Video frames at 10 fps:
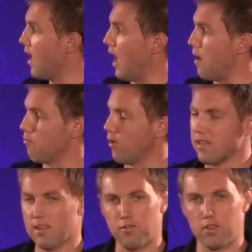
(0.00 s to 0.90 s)

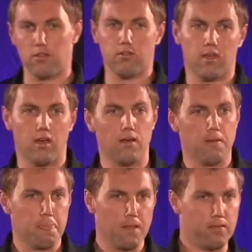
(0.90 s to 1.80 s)
really giving you the
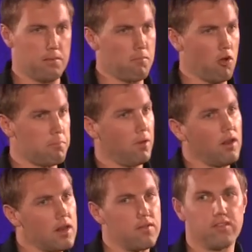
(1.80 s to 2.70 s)

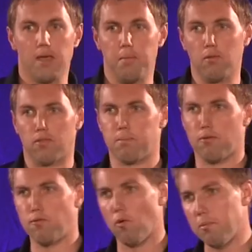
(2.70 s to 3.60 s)
mobility of a tablet with the
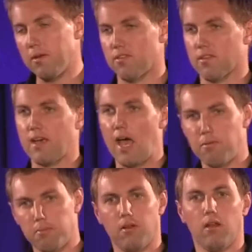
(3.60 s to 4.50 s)
performance and
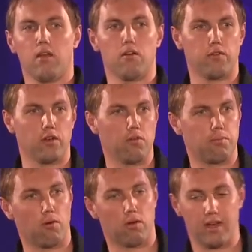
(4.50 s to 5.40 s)
capability of a
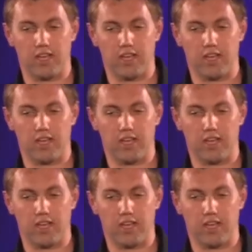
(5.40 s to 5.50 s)
notebook. And